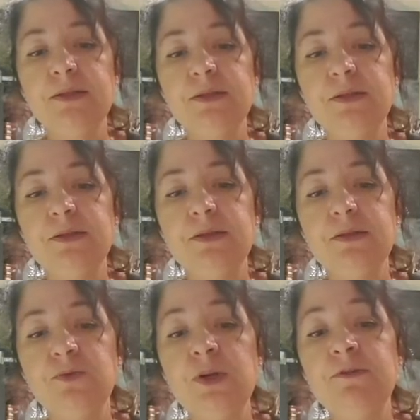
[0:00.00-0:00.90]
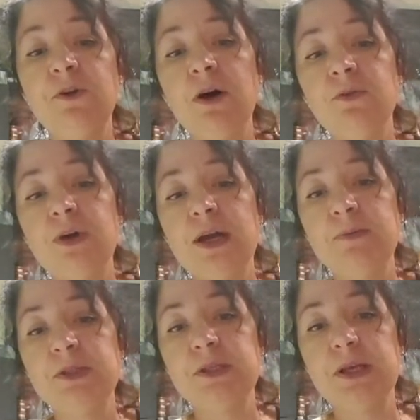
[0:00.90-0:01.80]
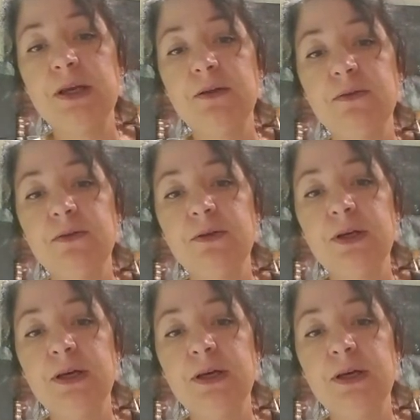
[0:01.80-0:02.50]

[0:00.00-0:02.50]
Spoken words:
That's 25 grams in there.